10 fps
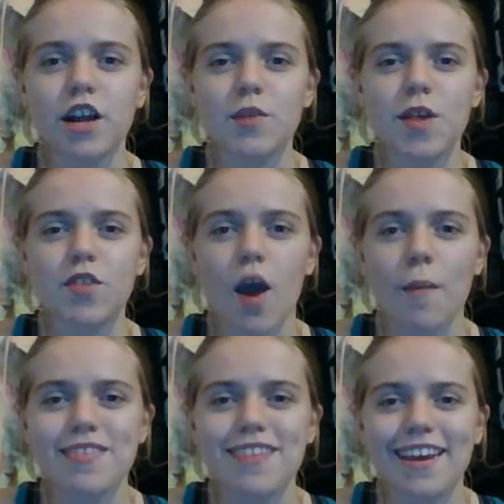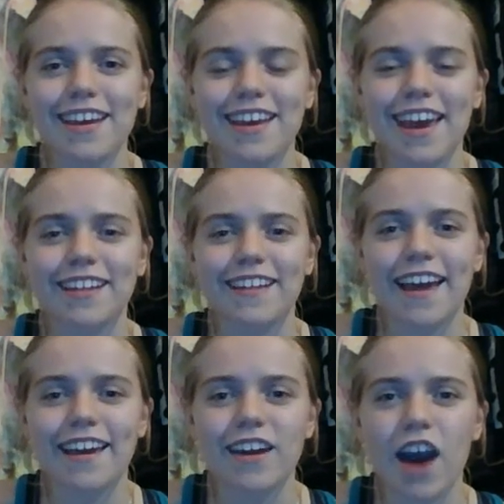me, so I'm going to say it again,
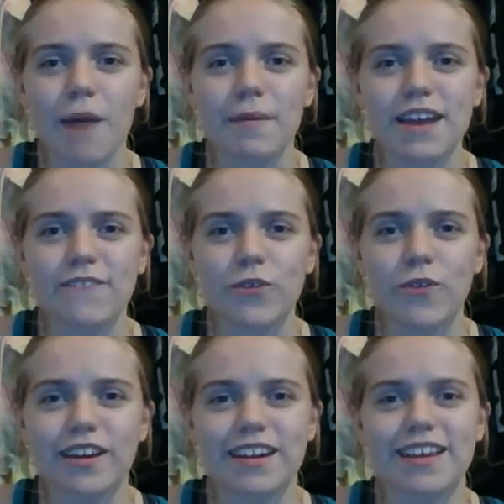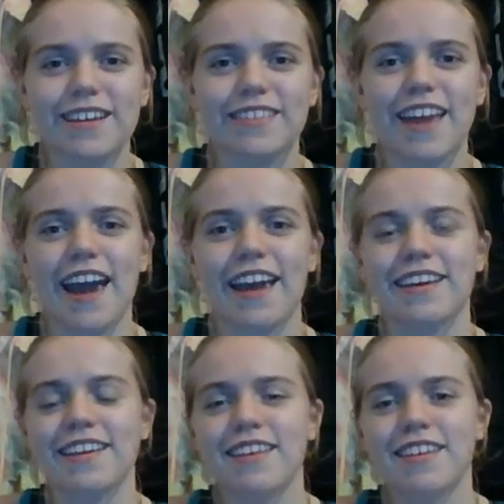like and comment if you want to hear that.
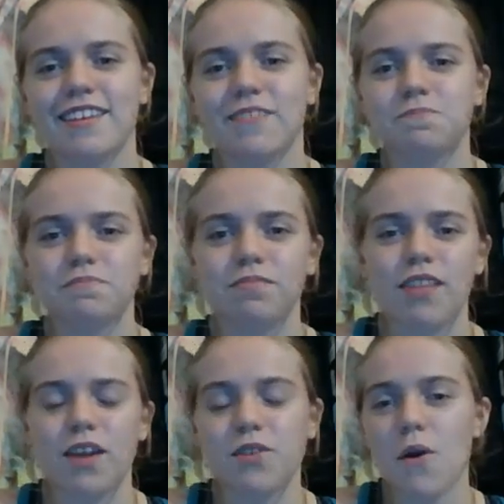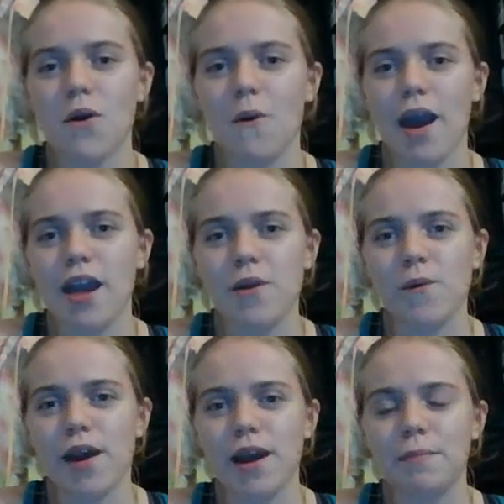I don't know why you
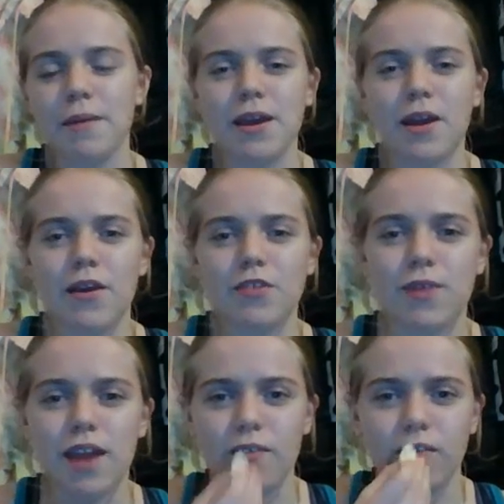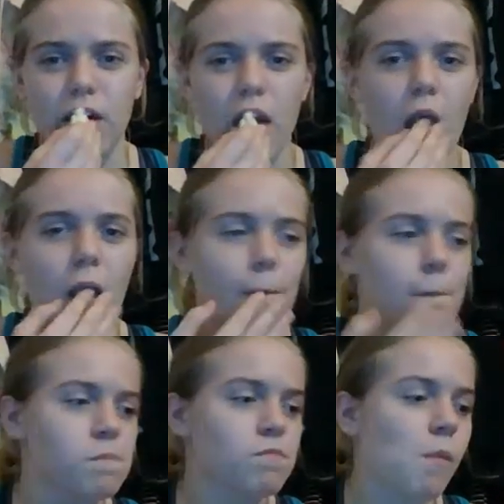would, but you know, it's whatever.
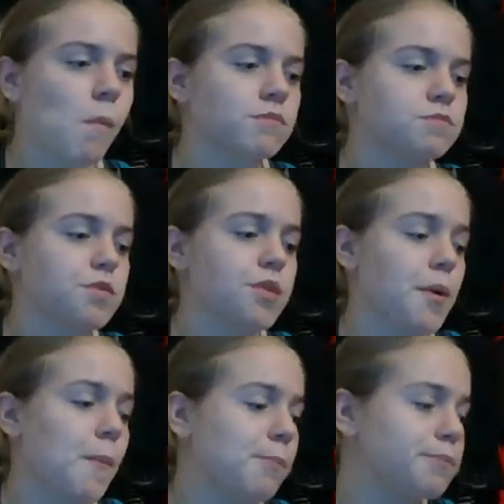So,